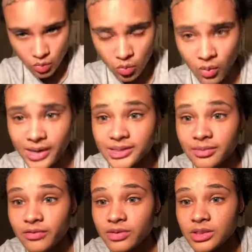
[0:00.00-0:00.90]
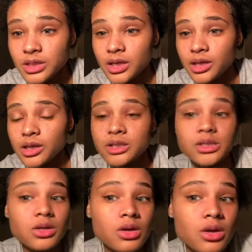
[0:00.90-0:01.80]
Why does my face look like this?
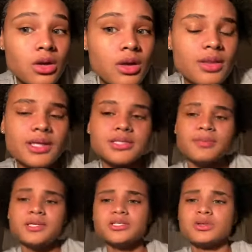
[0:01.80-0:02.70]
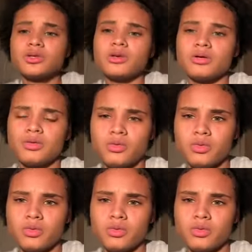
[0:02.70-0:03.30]
There's a piece on your...